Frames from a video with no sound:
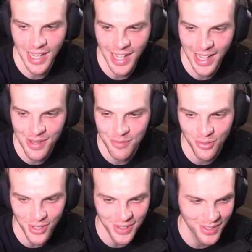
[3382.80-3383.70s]
I am
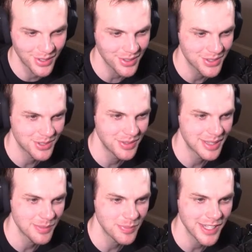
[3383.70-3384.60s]
avoiding the Colts room like
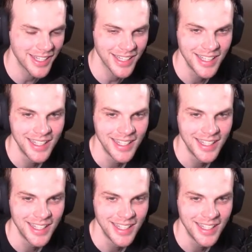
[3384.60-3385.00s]
the plague.